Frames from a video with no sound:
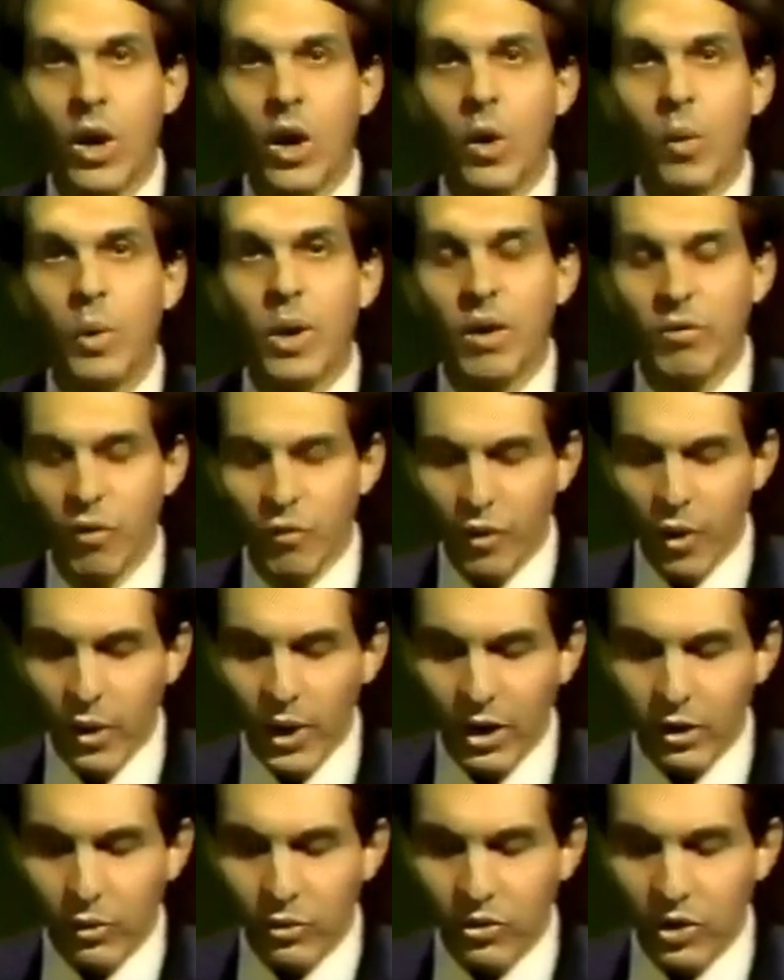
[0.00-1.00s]
We have a very
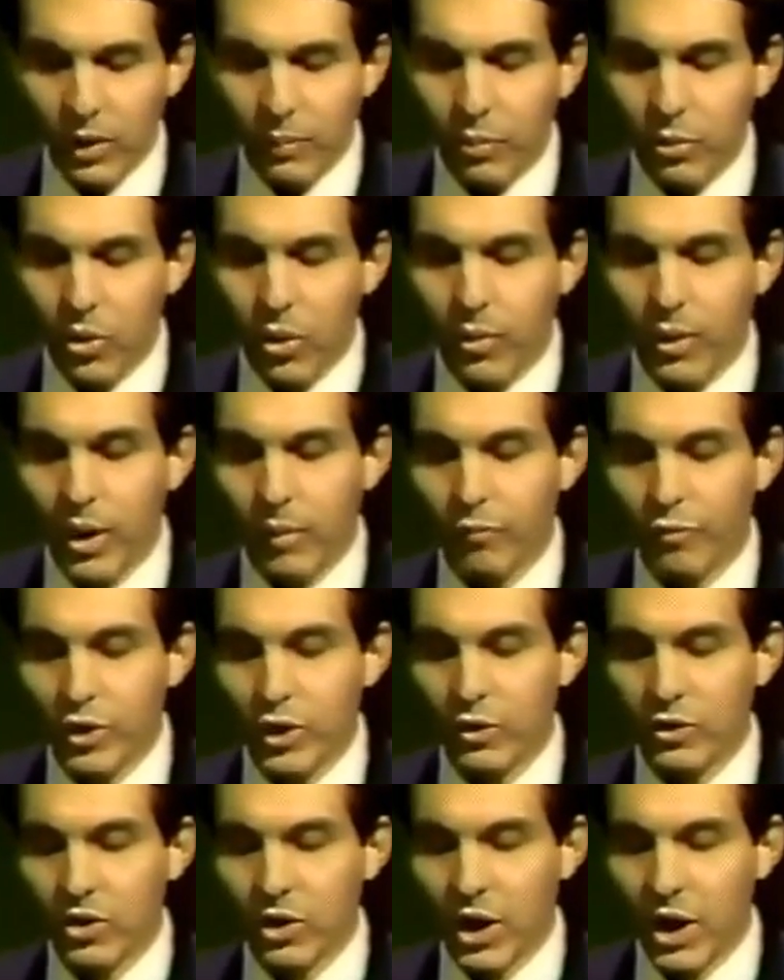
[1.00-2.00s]
interesting program for
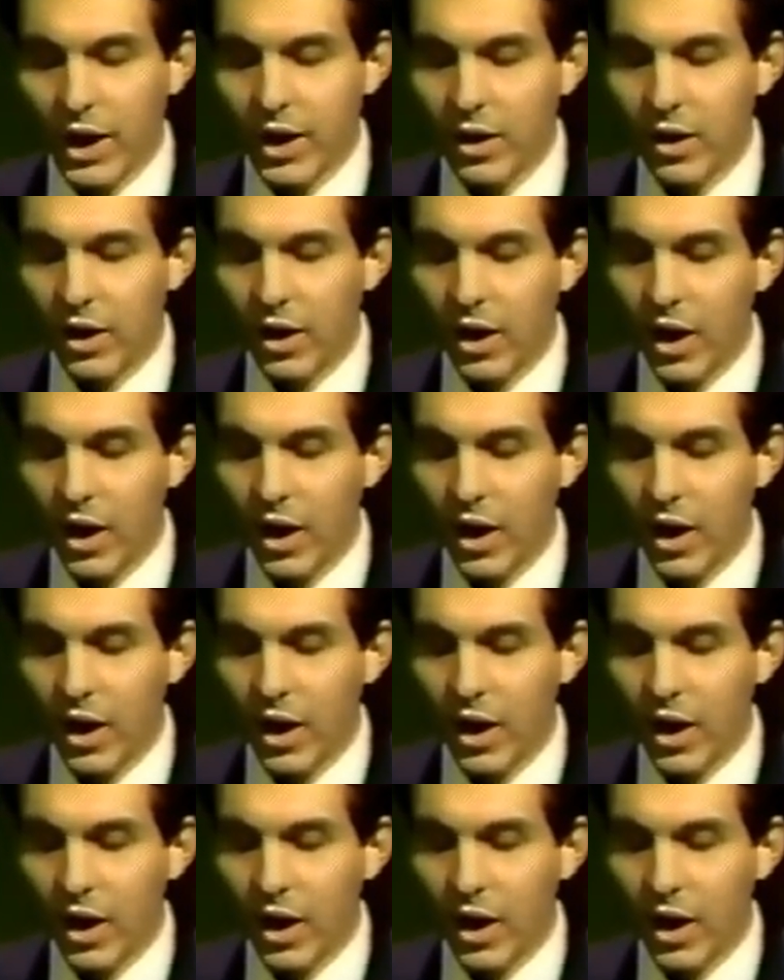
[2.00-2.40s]
you tonight